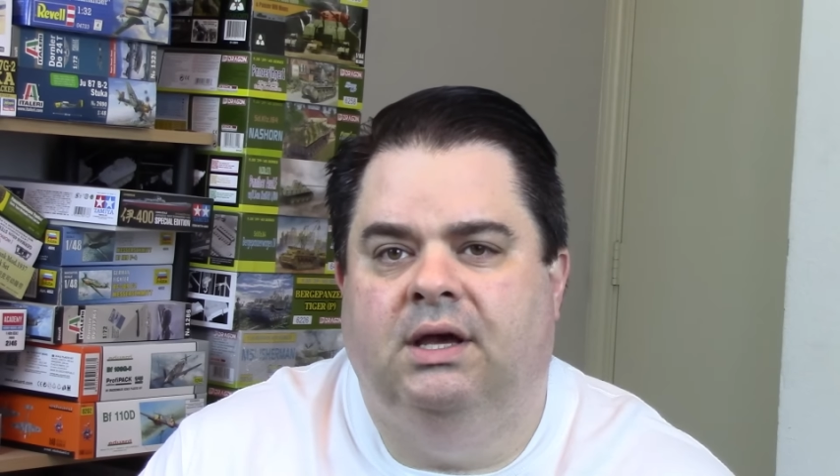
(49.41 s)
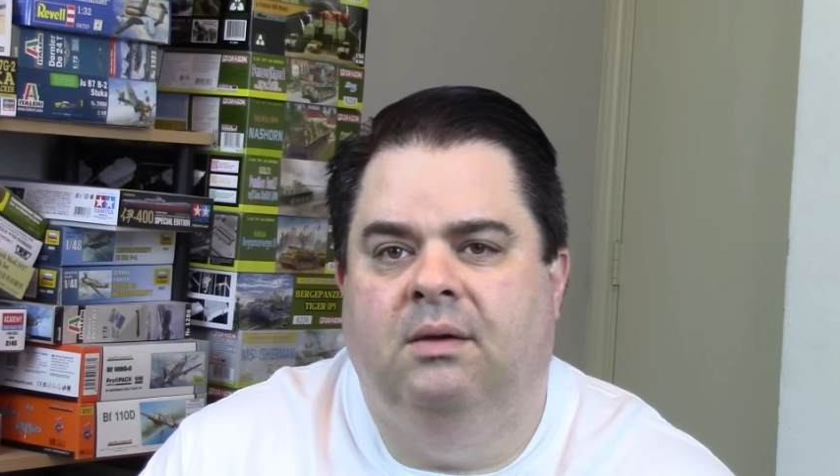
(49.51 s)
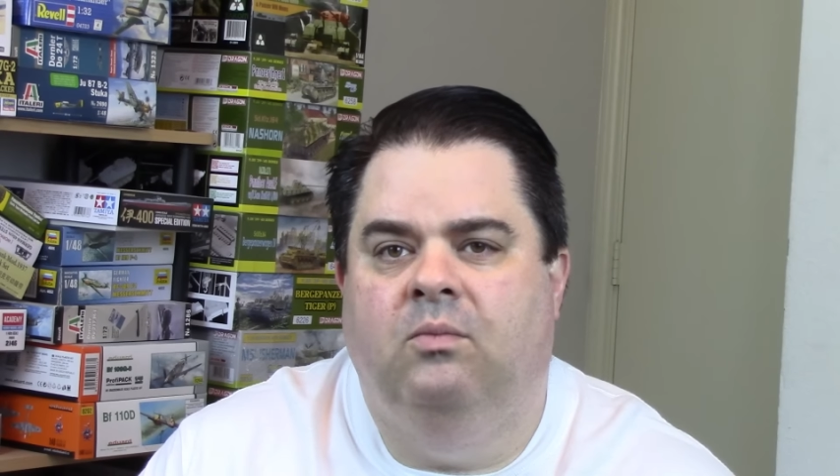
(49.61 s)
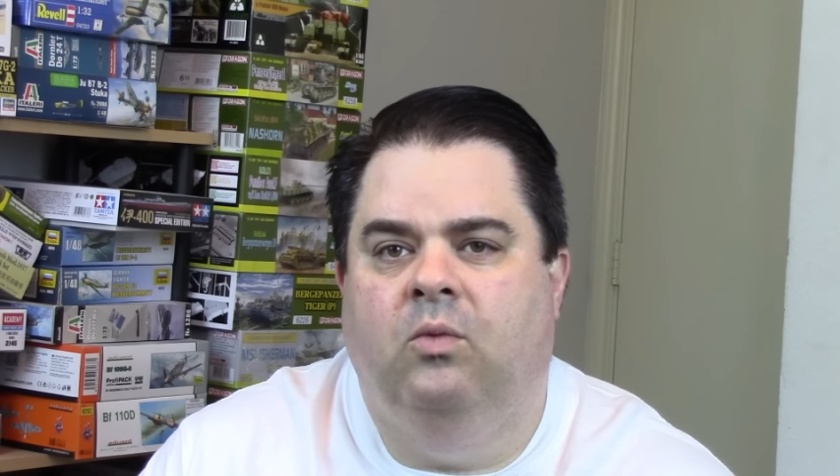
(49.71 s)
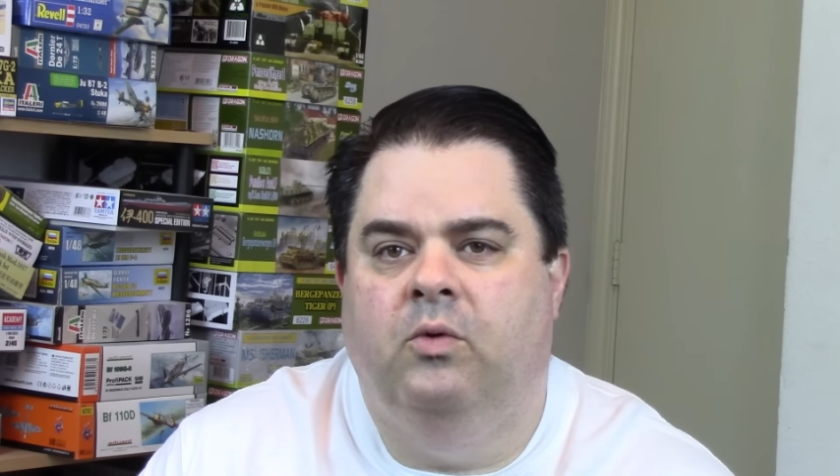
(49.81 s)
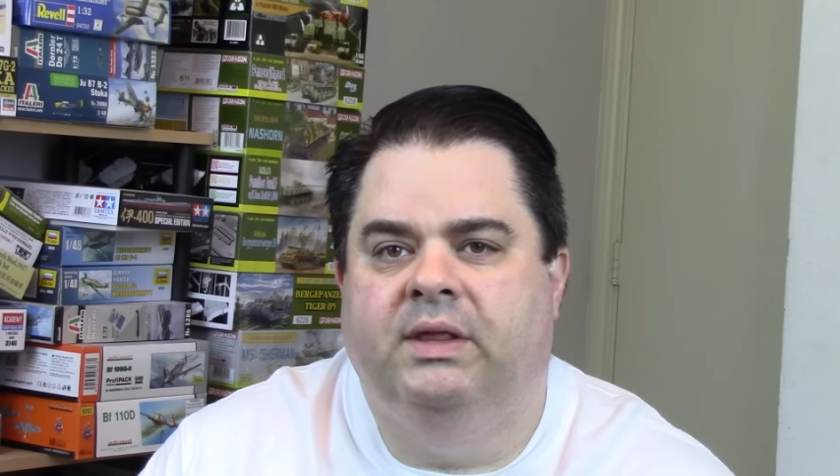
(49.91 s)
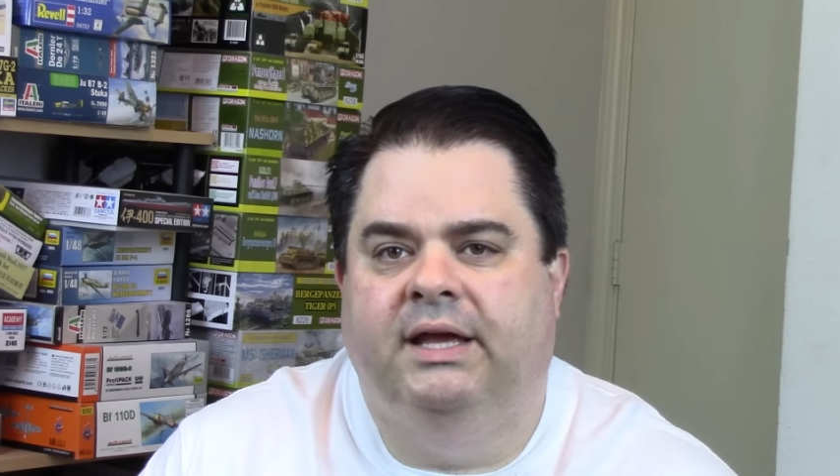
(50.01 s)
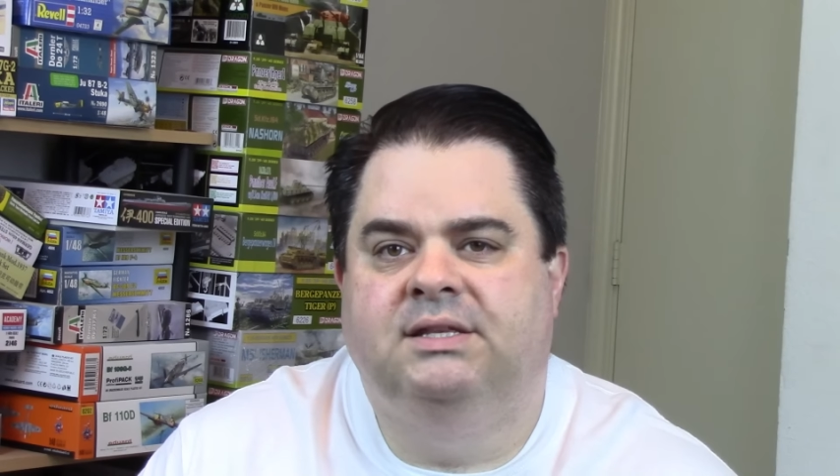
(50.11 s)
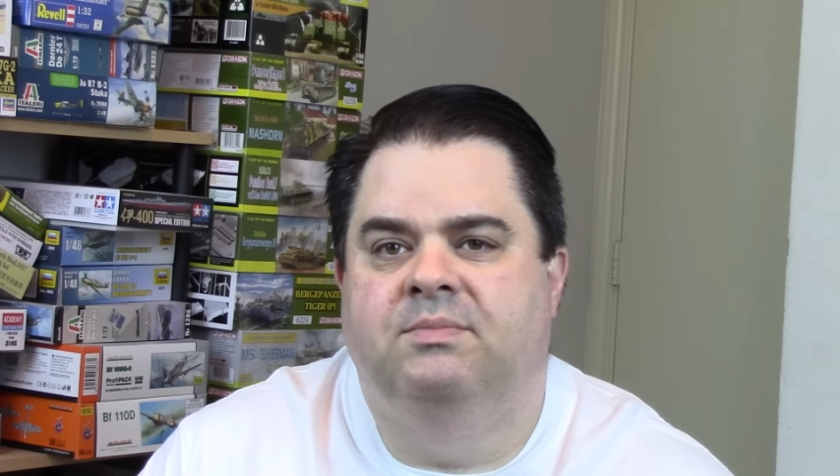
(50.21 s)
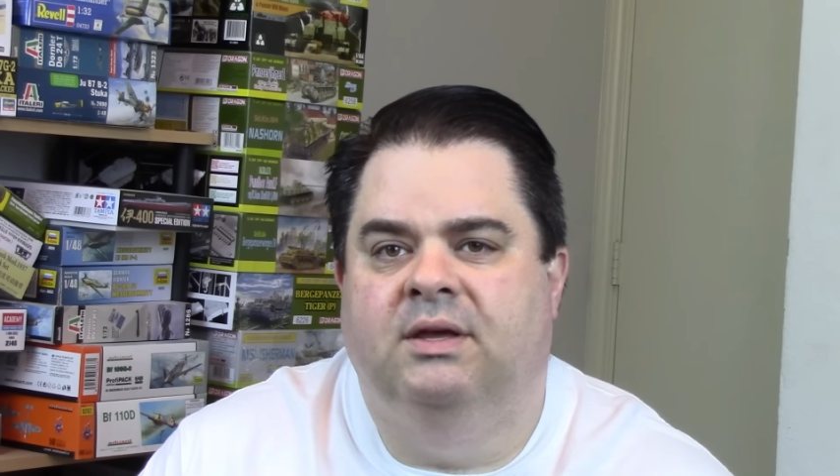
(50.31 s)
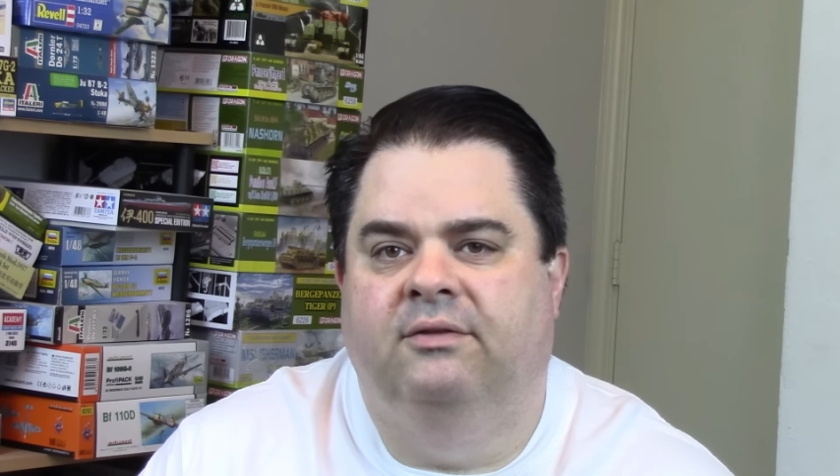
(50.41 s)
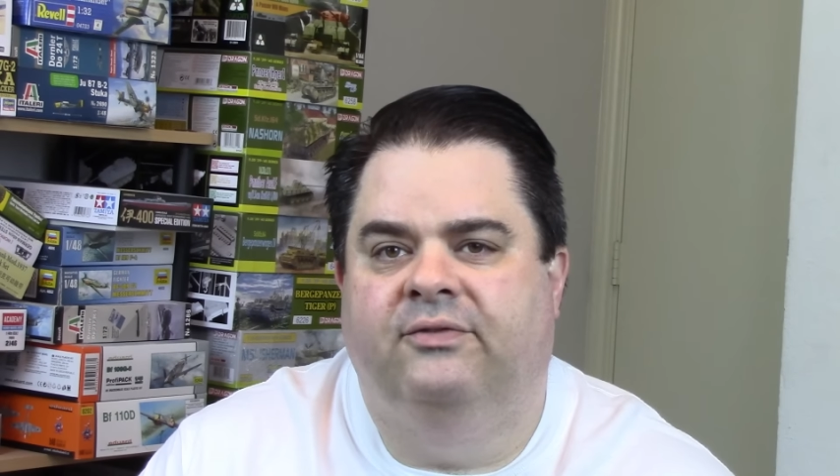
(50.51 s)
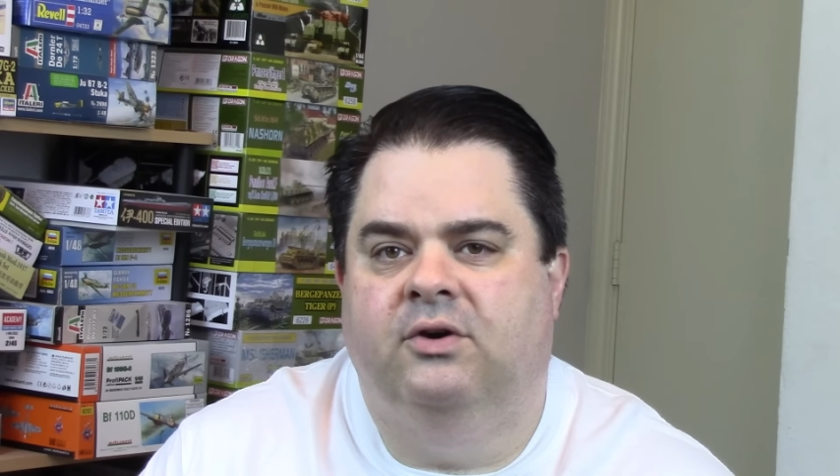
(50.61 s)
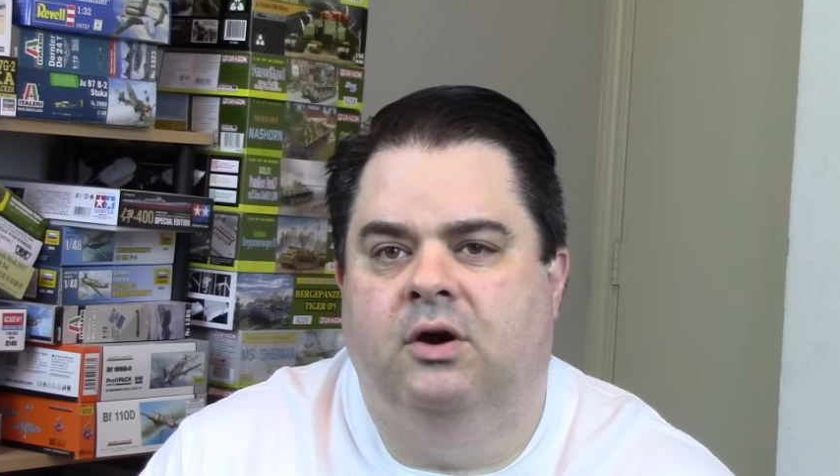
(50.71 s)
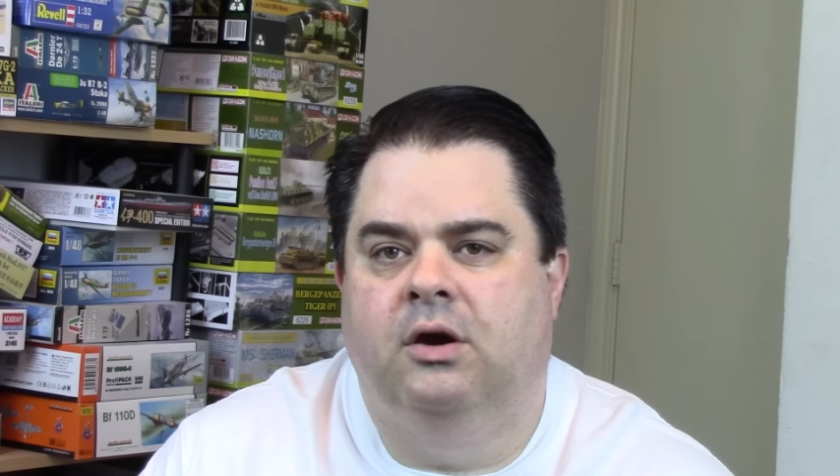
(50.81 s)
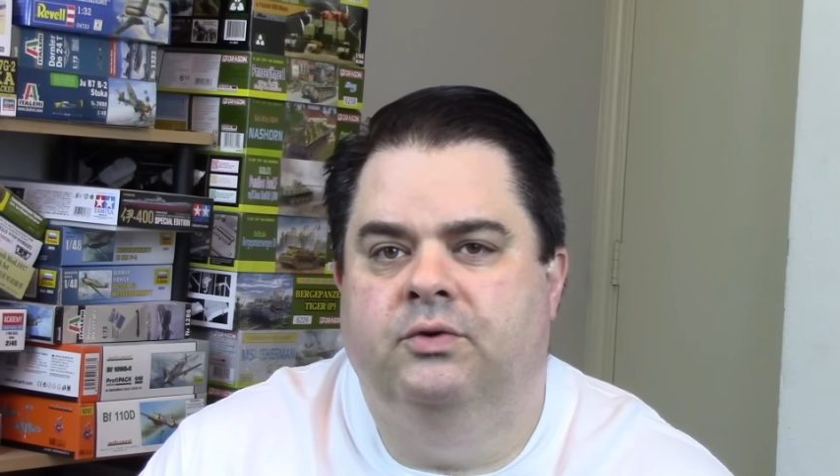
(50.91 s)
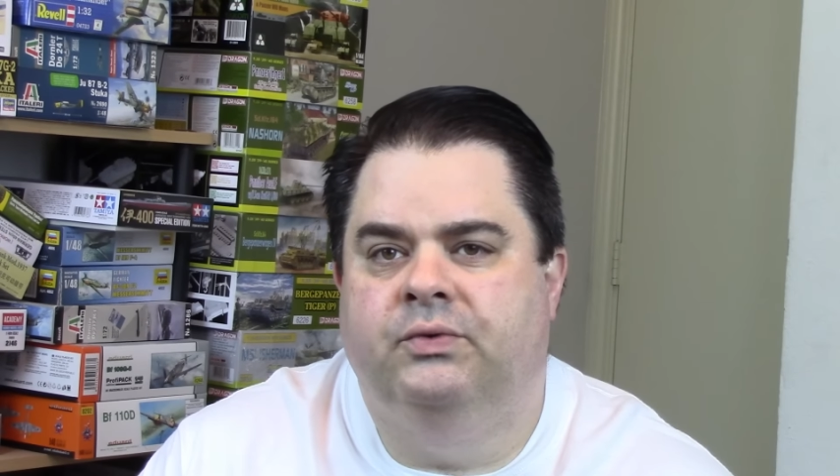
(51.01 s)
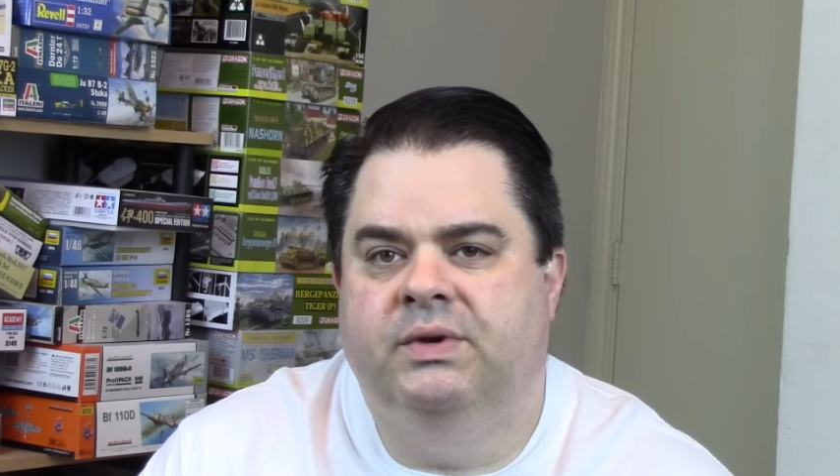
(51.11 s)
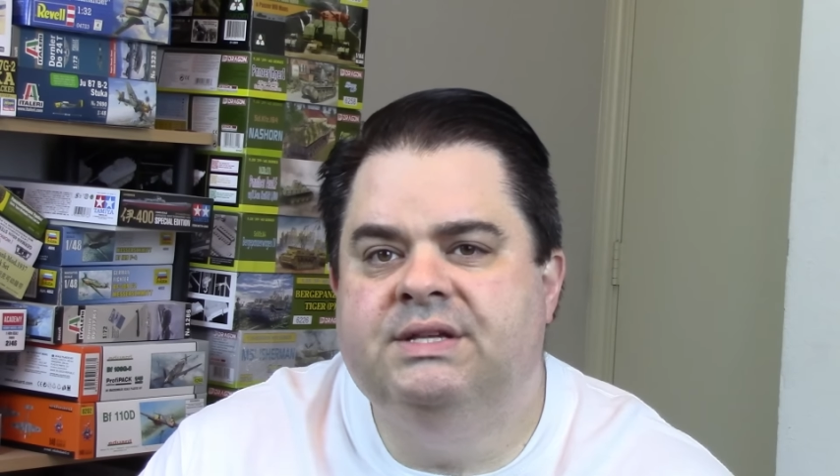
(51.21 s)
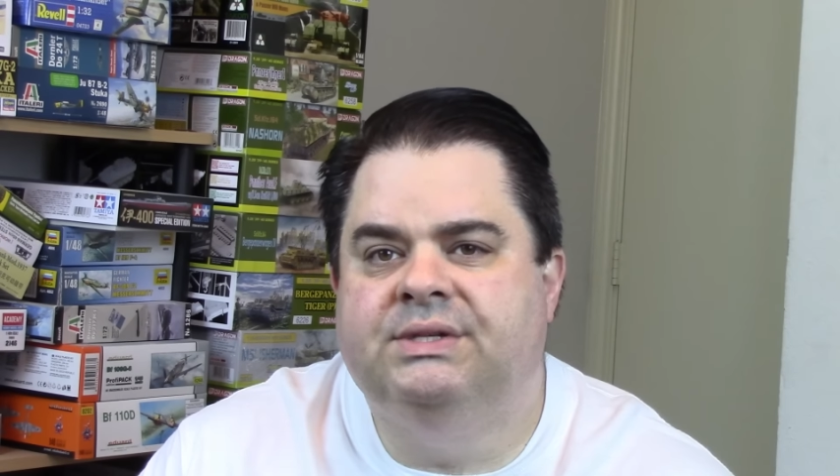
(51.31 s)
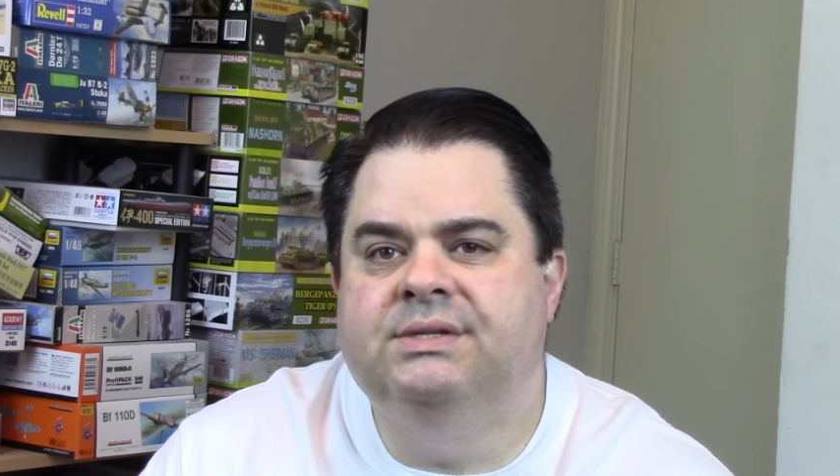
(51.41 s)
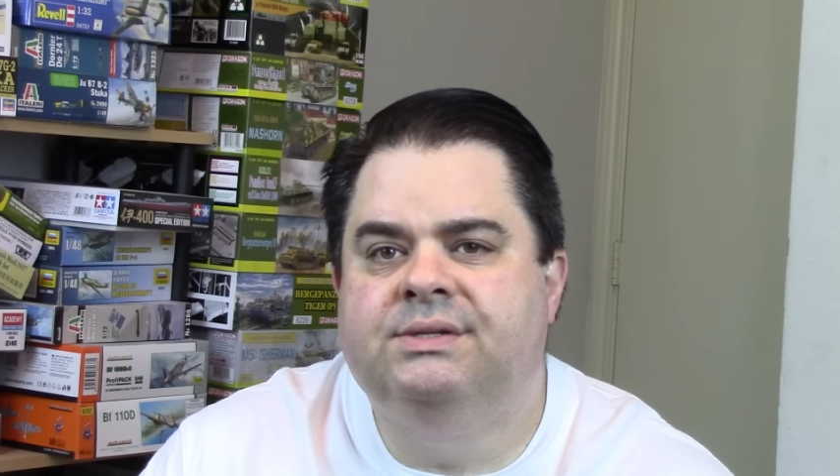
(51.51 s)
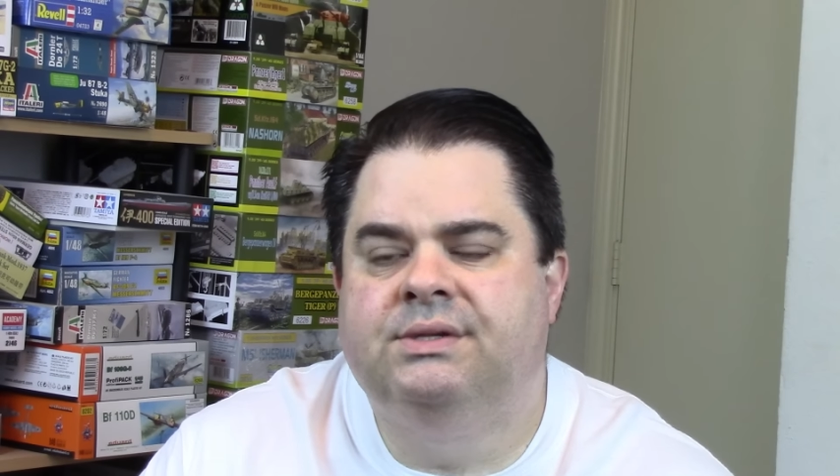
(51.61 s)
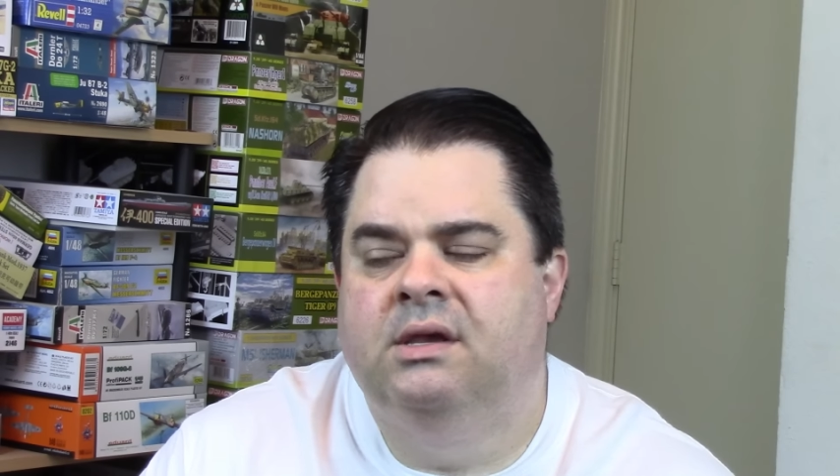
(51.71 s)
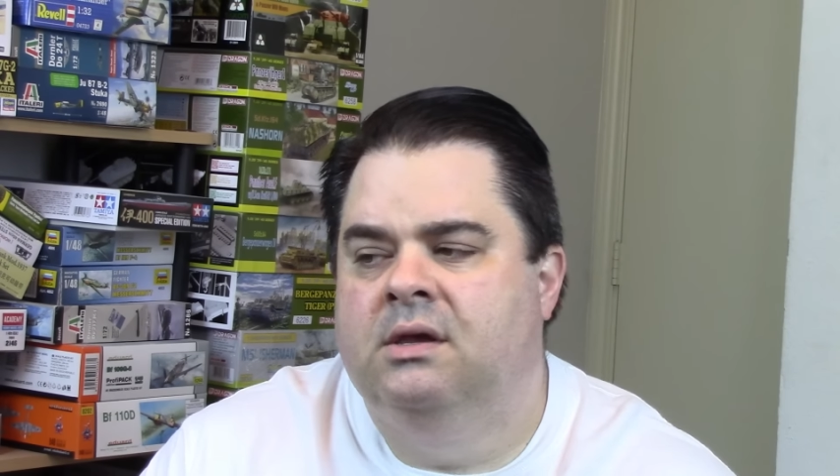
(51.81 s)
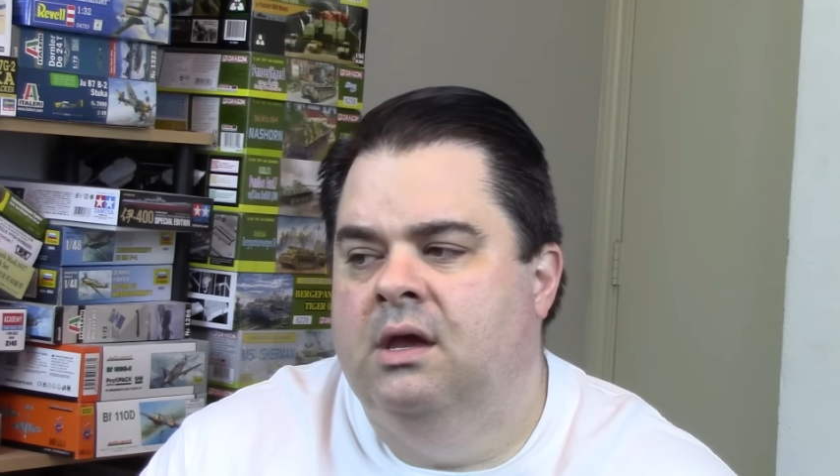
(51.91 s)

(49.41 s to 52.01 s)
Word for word: um, what we like to build for our own reasons.